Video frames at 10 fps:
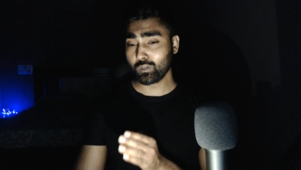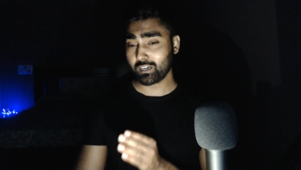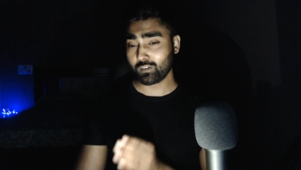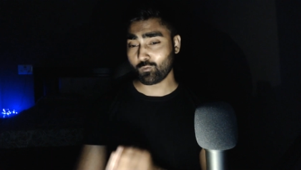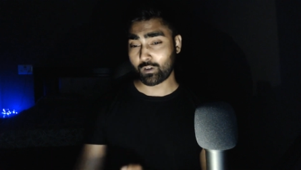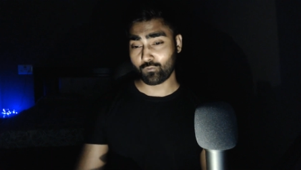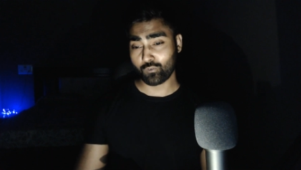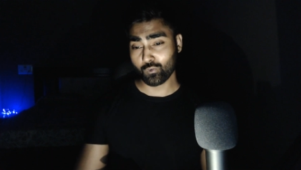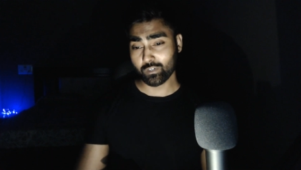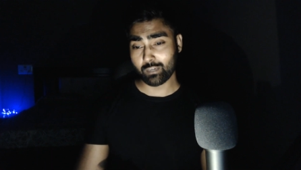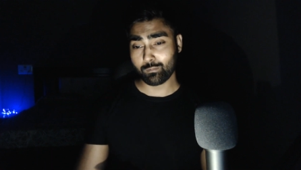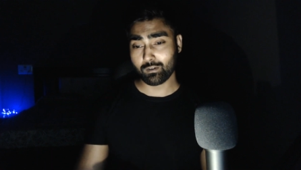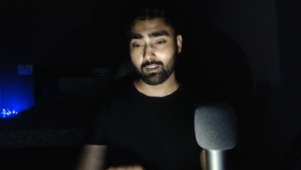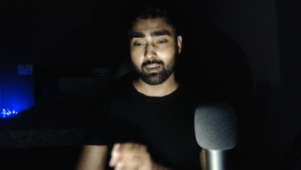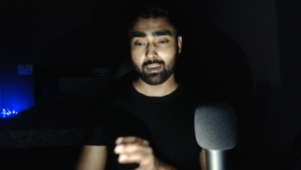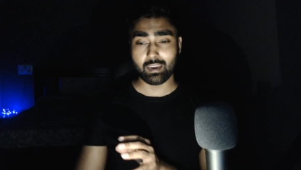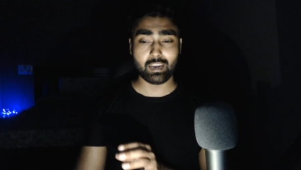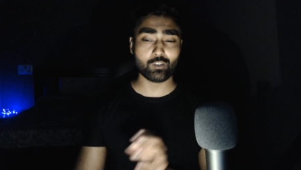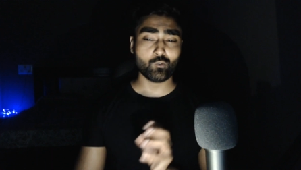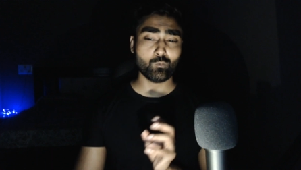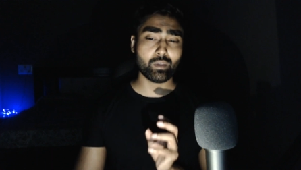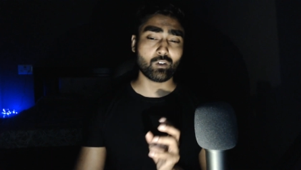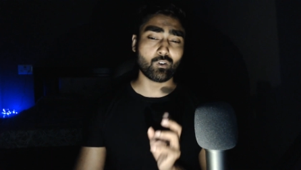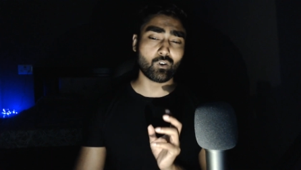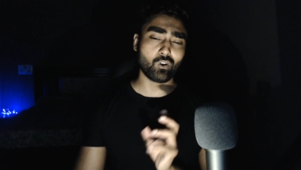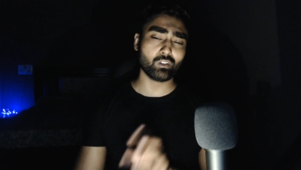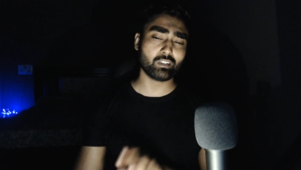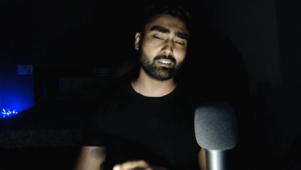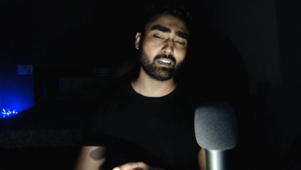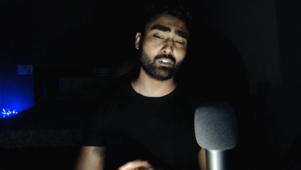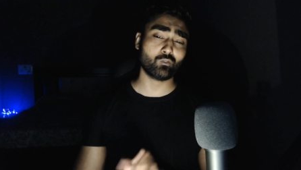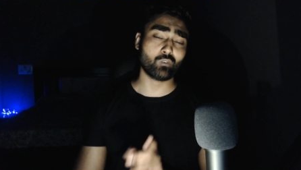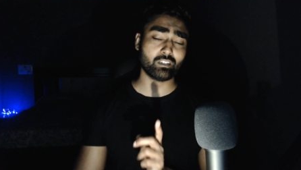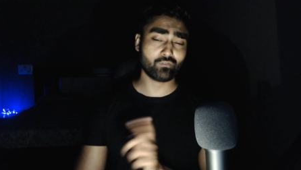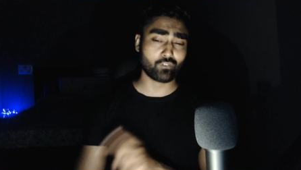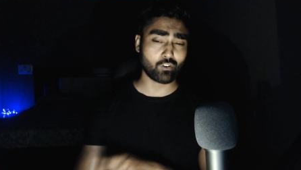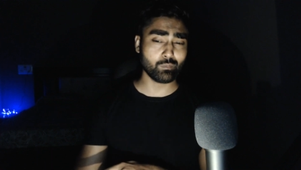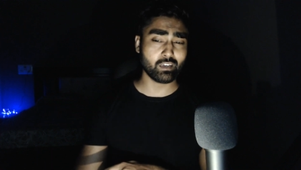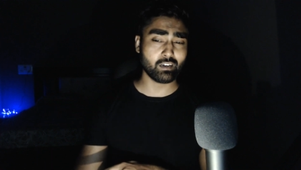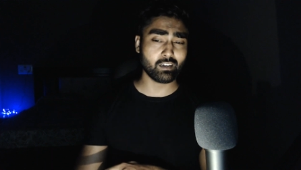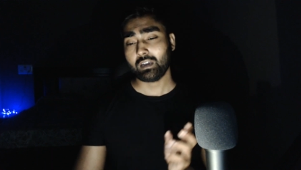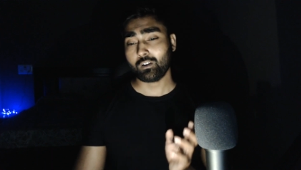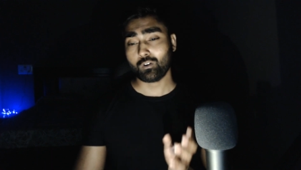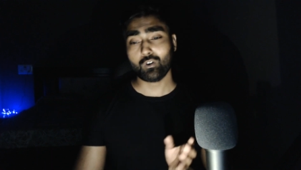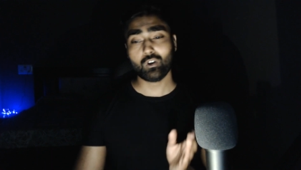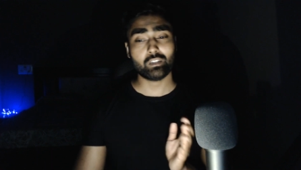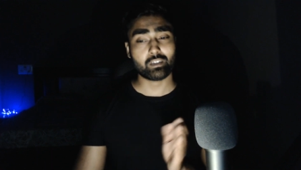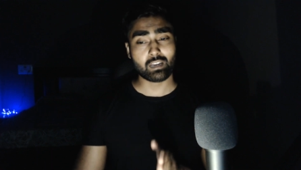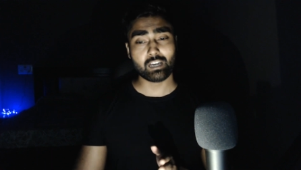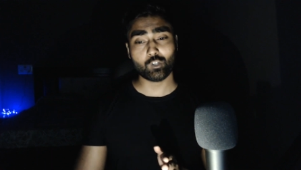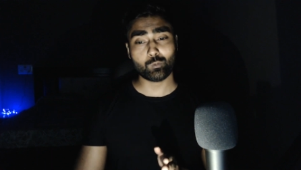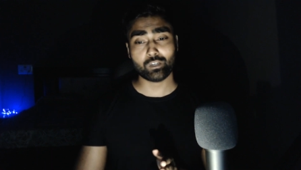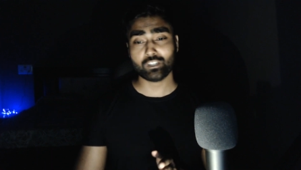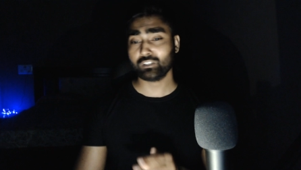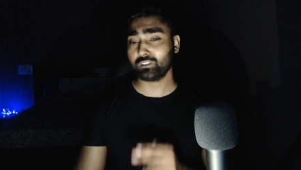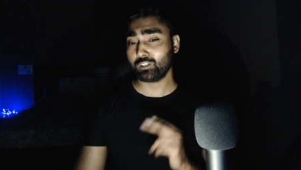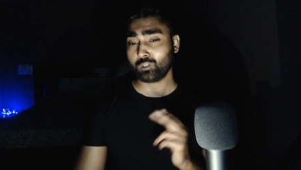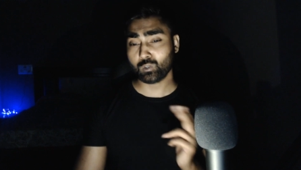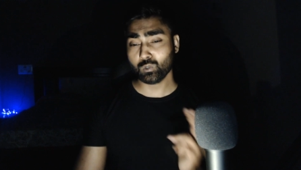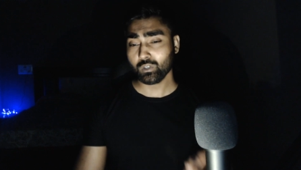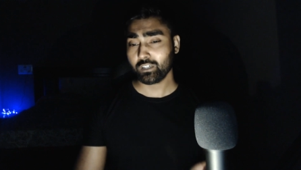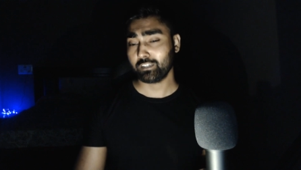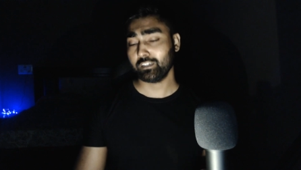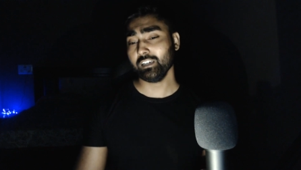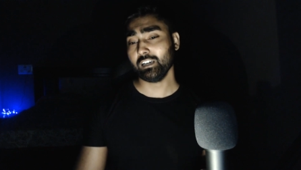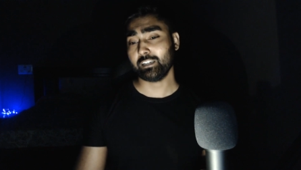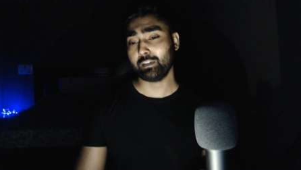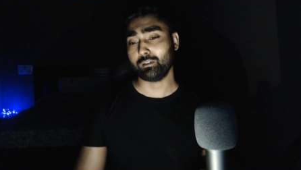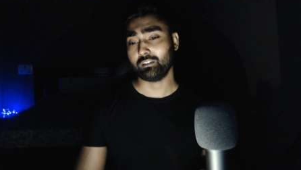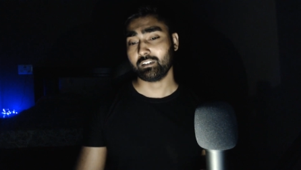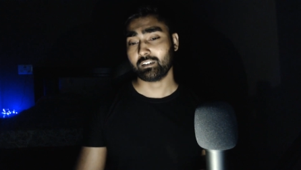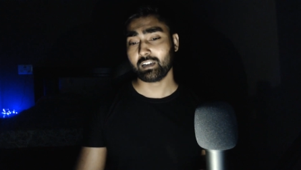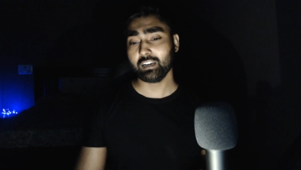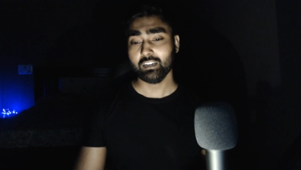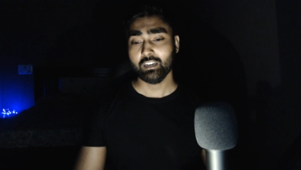create one view table and you make all the select queries from there and all the write operations into real table, right?